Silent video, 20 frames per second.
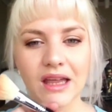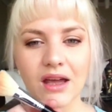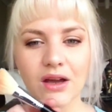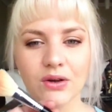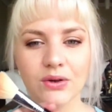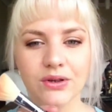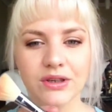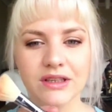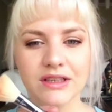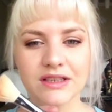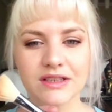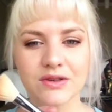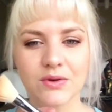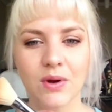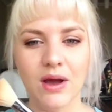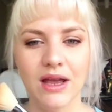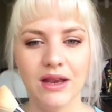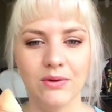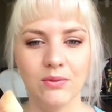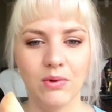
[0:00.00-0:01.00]
ordered this
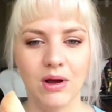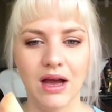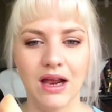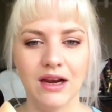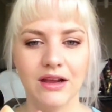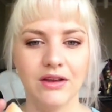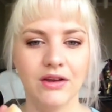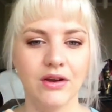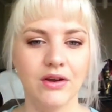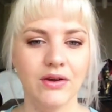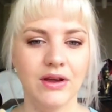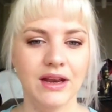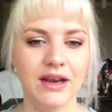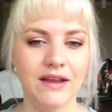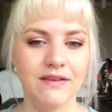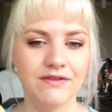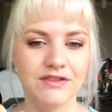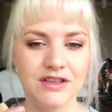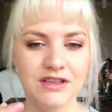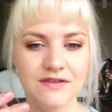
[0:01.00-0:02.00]
quite a while ago, and
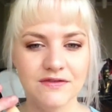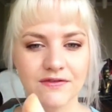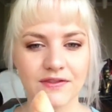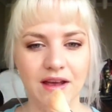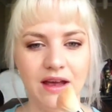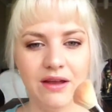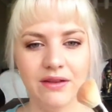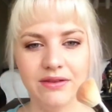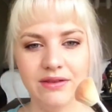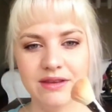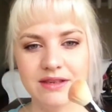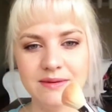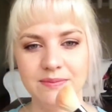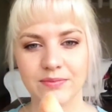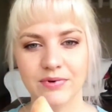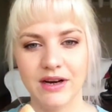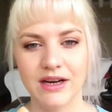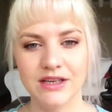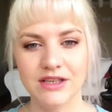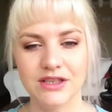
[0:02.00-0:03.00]
I've just found this
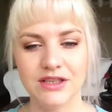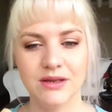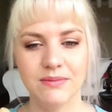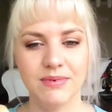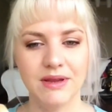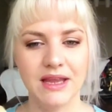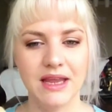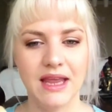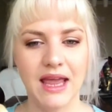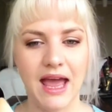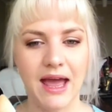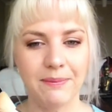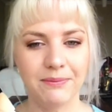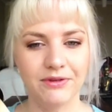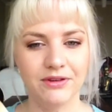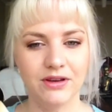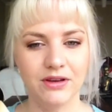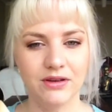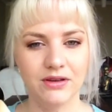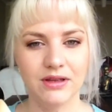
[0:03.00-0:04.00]
brush to be
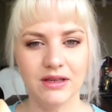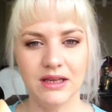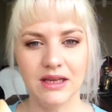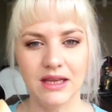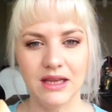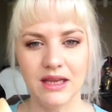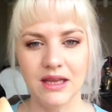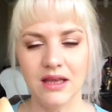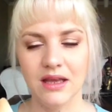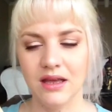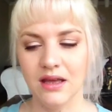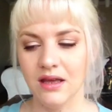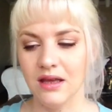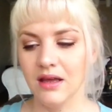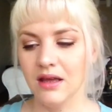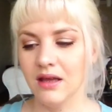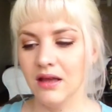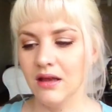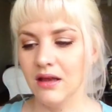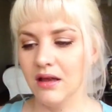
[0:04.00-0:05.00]
absolutely
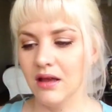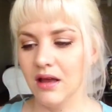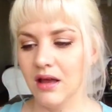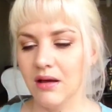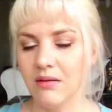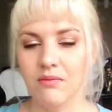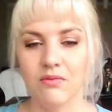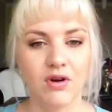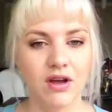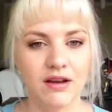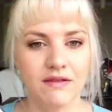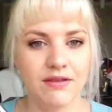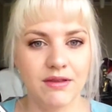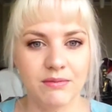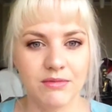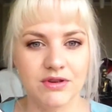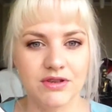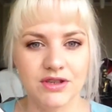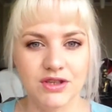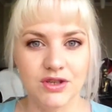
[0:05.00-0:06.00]
one of the
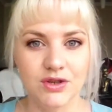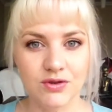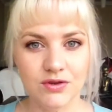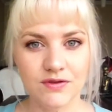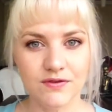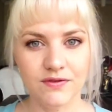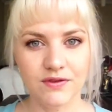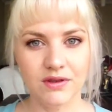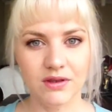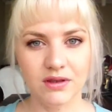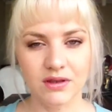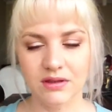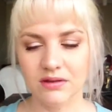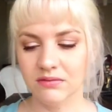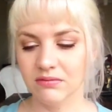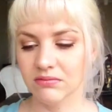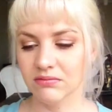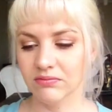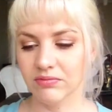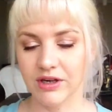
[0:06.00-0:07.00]
most useful
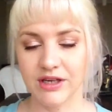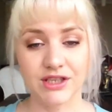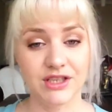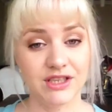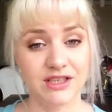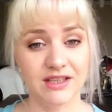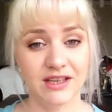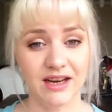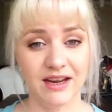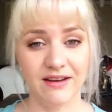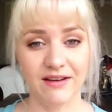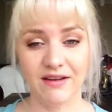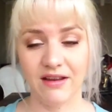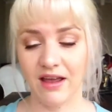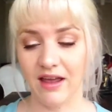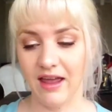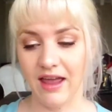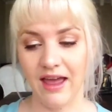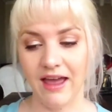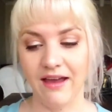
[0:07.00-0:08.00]
brushes that I
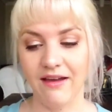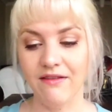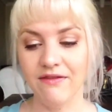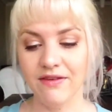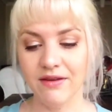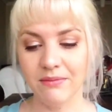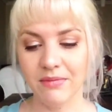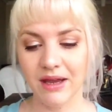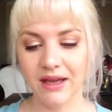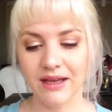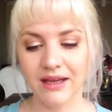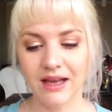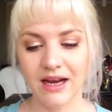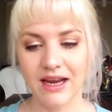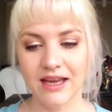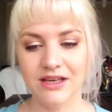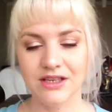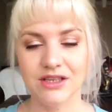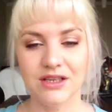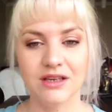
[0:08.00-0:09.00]
have in my
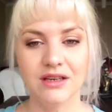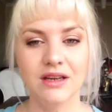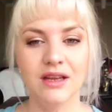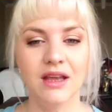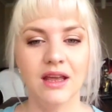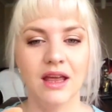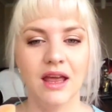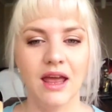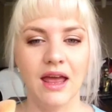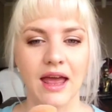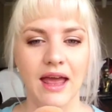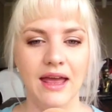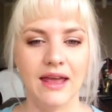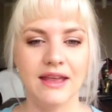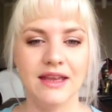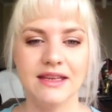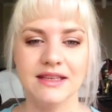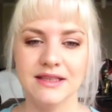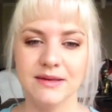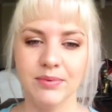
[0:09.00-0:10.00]
collection.
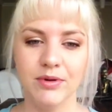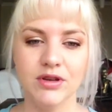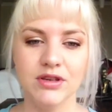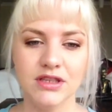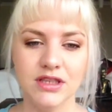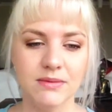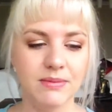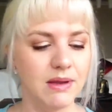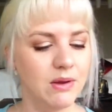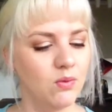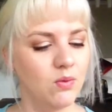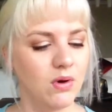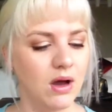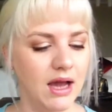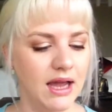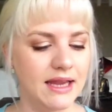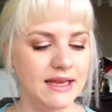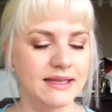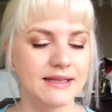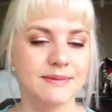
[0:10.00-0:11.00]
It's supposed to be
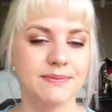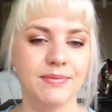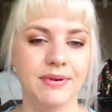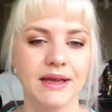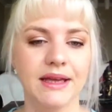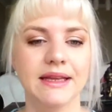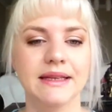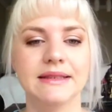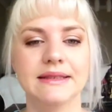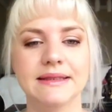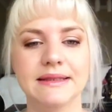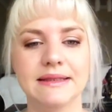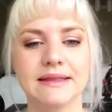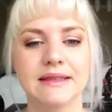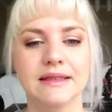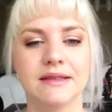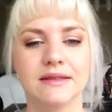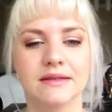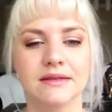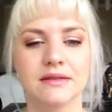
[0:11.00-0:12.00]
white, but
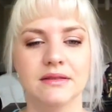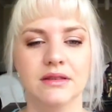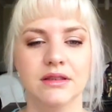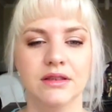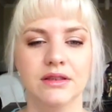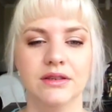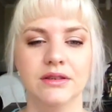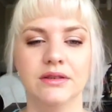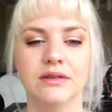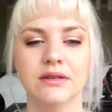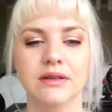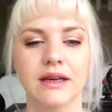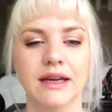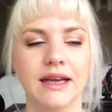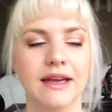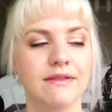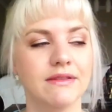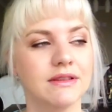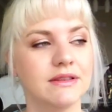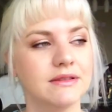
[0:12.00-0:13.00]
you know, I
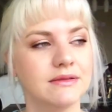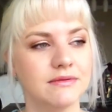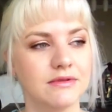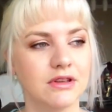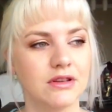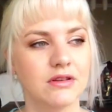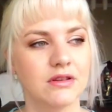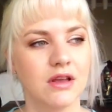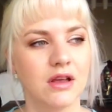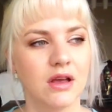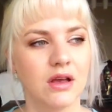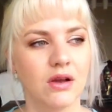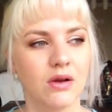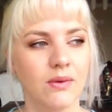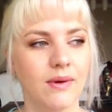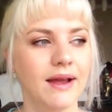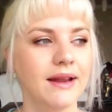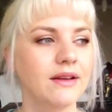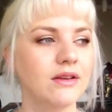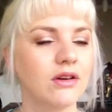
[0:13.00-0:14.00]
haven't
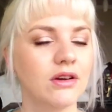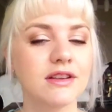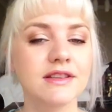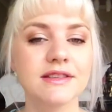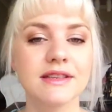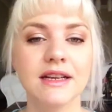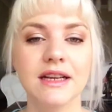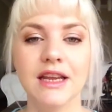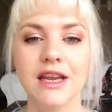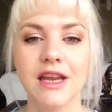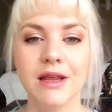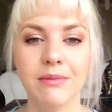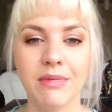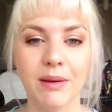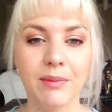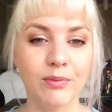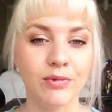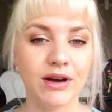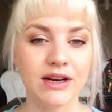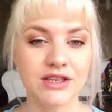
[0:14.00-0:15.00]
quite got to cleaning
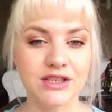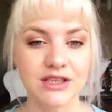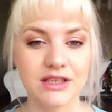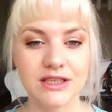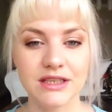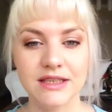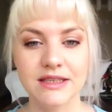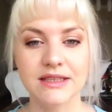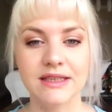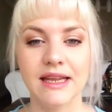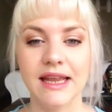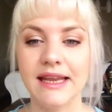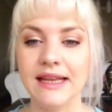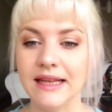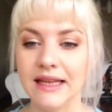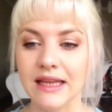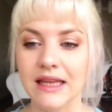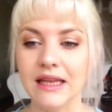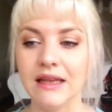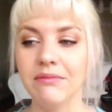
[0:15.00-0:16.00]
my brushes
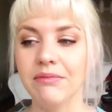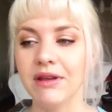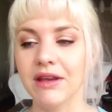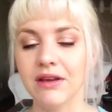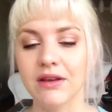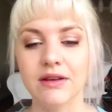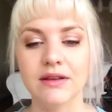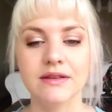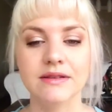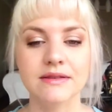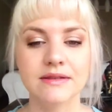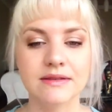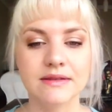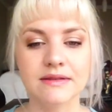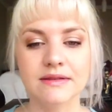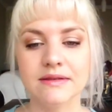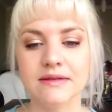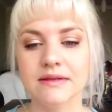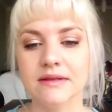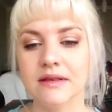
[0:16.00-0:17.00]
lately
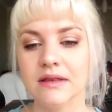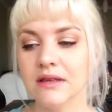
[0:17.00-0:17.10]
because